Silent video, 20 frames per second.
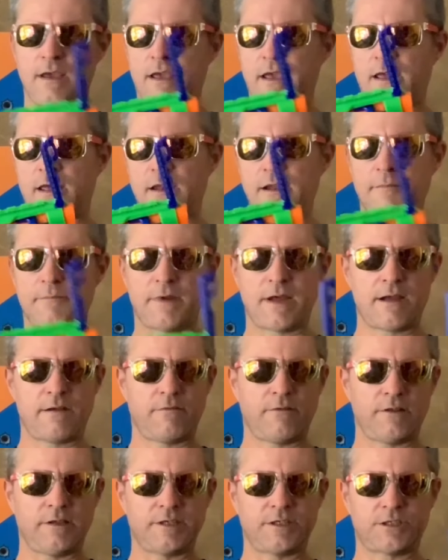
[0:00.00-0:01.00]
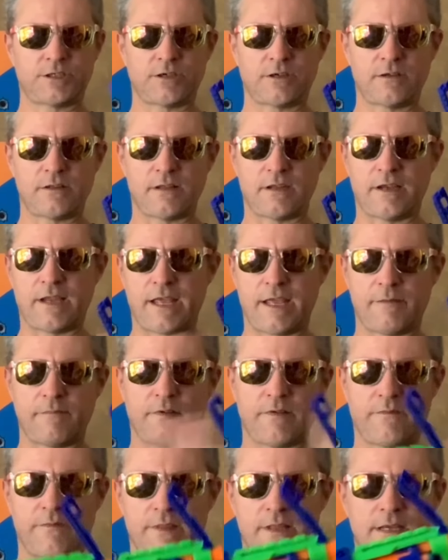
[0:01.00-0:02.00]
And I'm not really sure the name
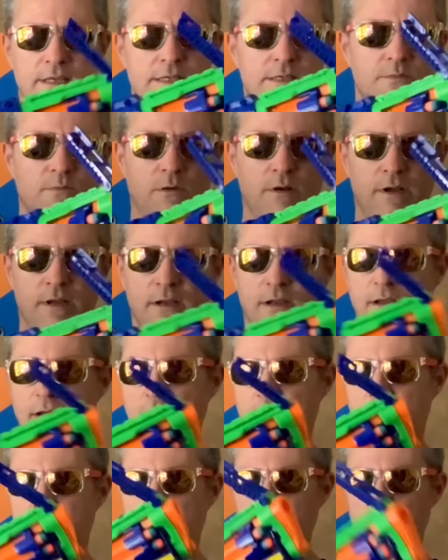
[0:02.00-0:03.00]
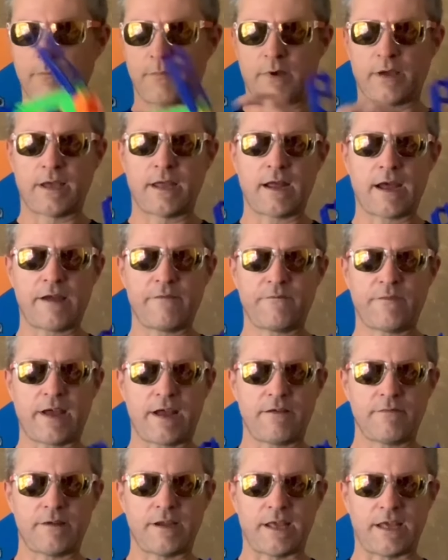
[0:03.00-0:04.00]
of this one, um, but I
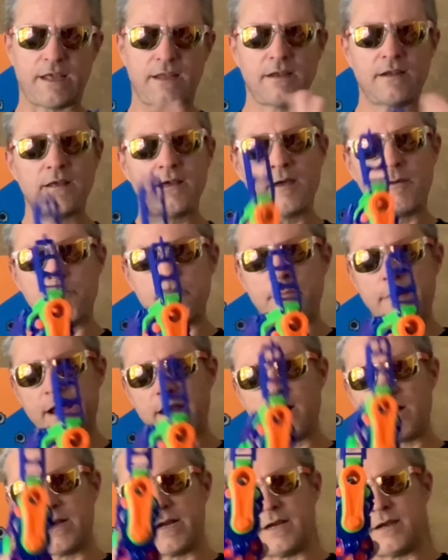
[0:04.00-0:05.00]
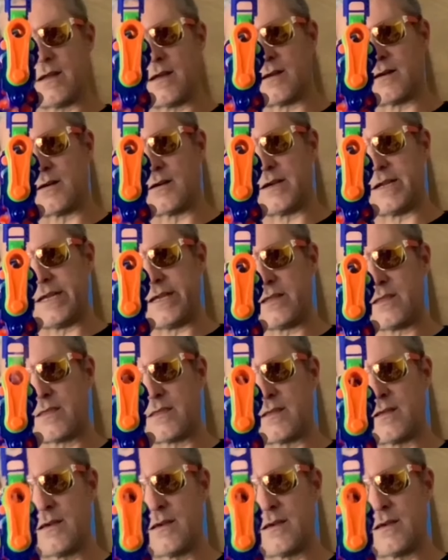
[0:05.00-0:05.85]
found it buried underneath